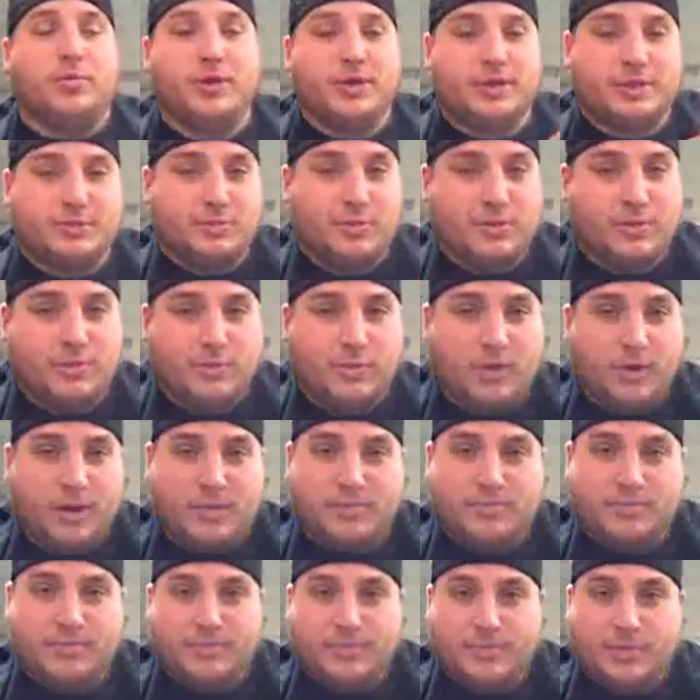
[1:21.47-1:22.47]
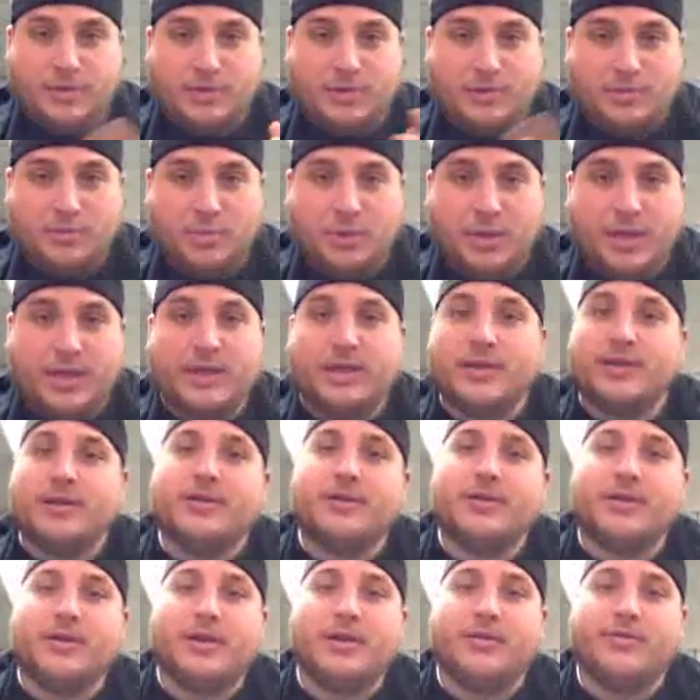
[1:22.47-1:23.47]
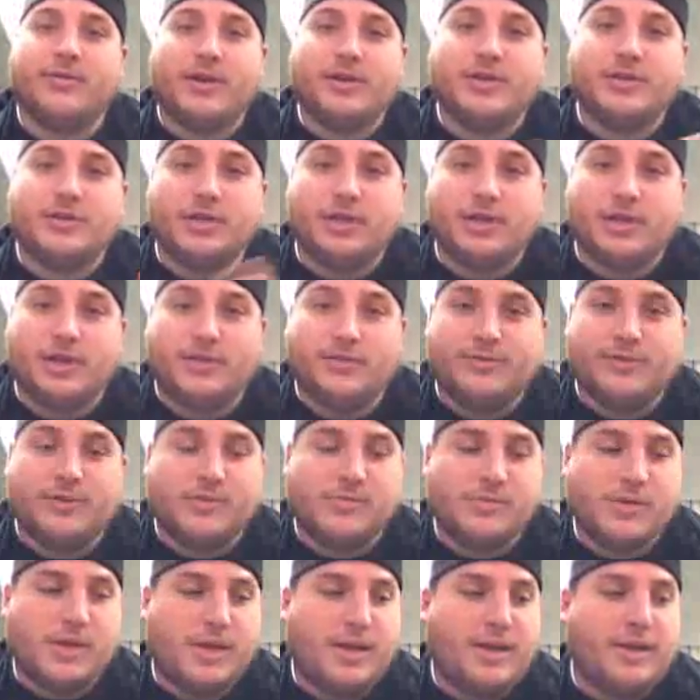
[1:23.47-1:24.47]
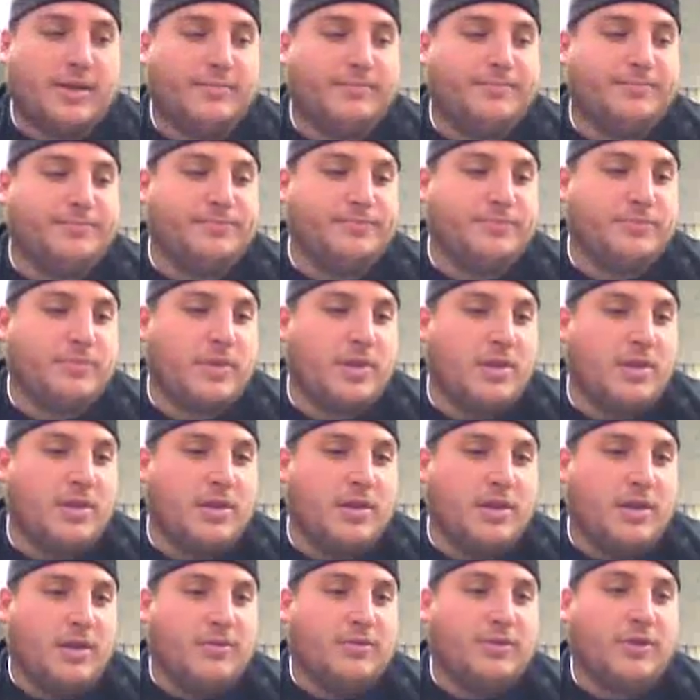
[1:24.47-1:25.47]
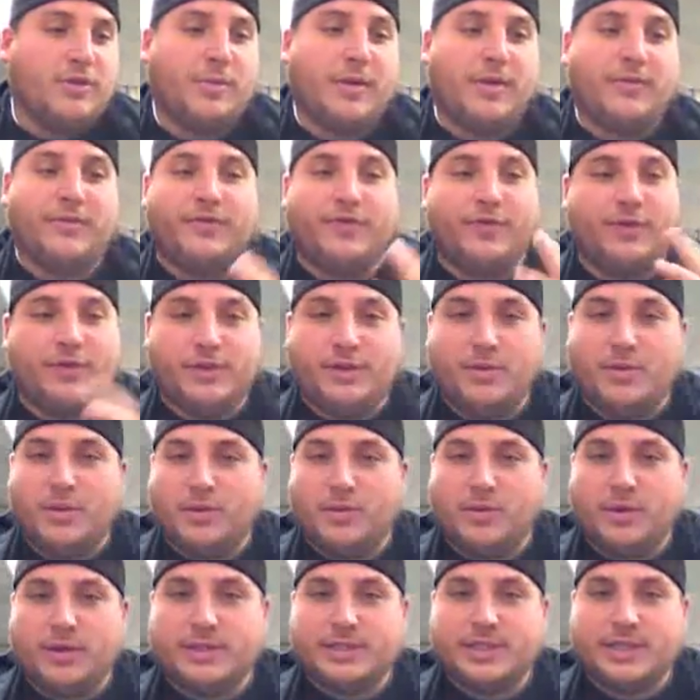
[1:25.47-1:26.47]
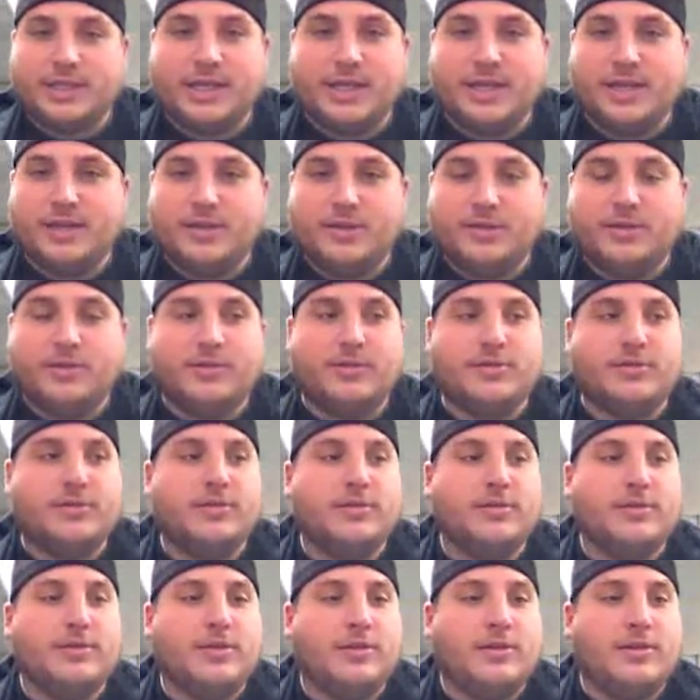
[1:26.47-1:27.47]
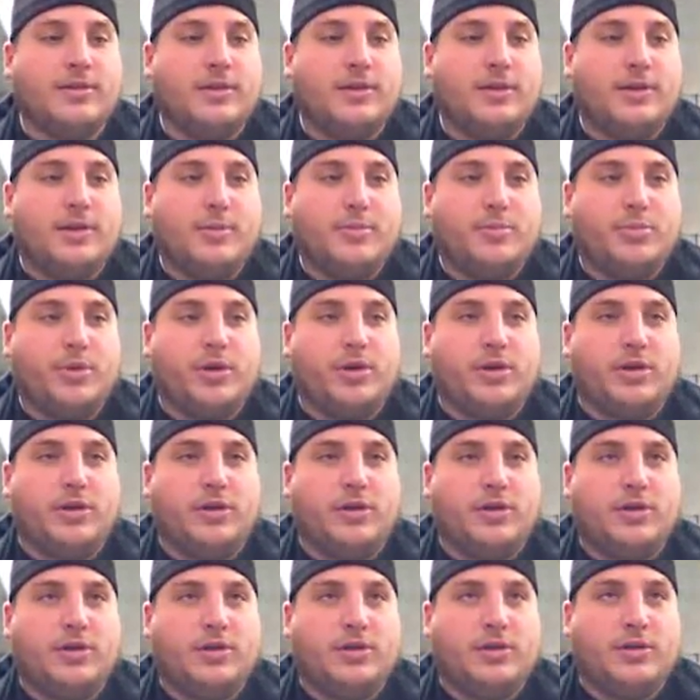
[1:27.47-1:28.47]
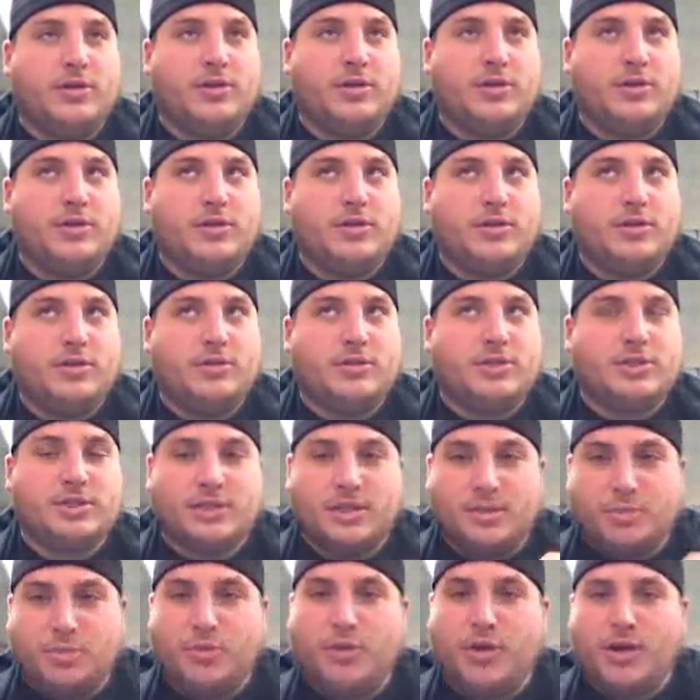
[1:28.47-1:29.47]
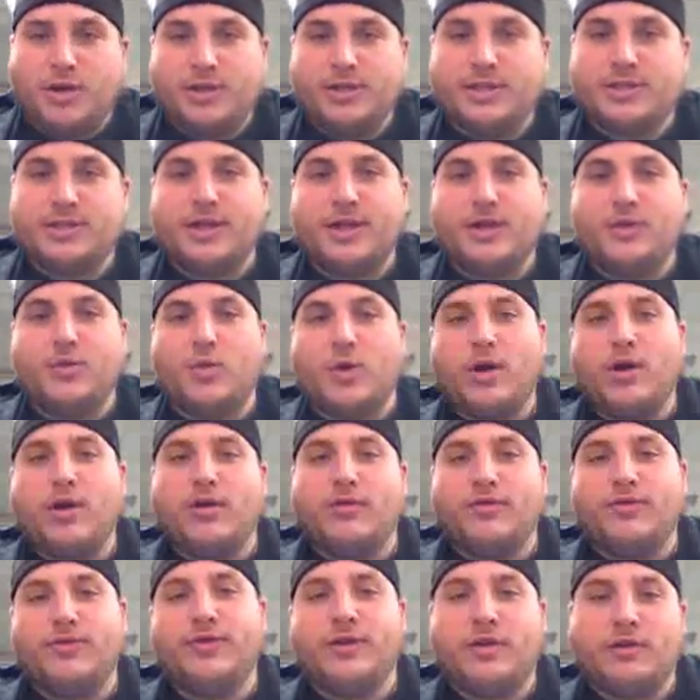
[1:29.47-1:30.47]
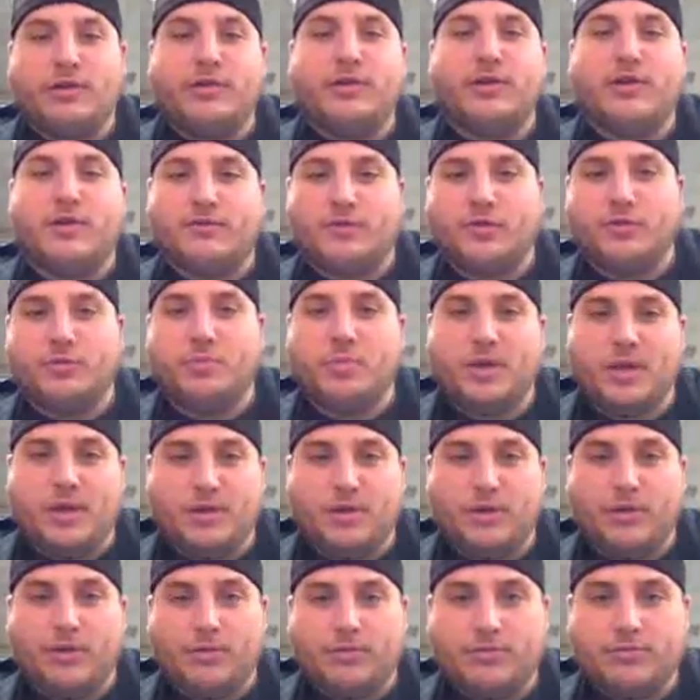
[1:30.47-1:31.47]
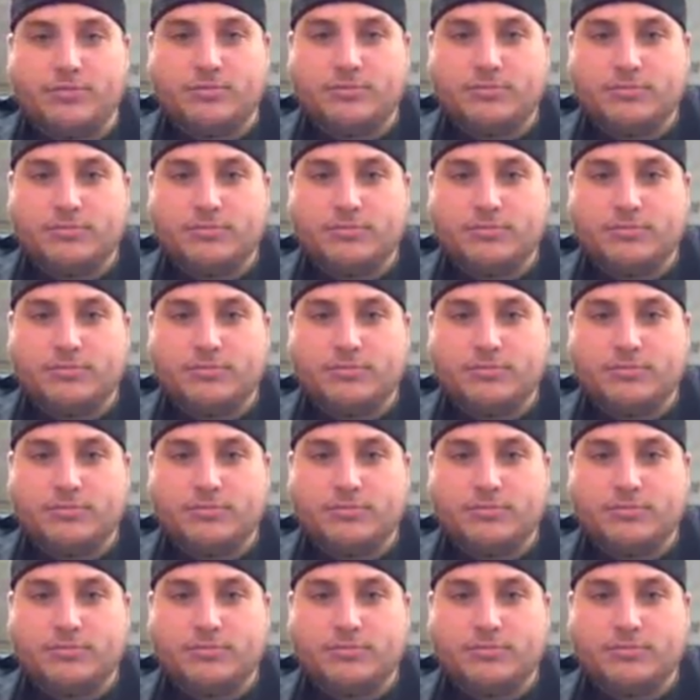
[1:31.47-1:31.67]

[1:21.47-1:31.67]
Pittsburgh, where I, plan to eventually live someday. And I talked about Philly, where I went as a kid. But Slip Rock is, like, where I fell in love with beer.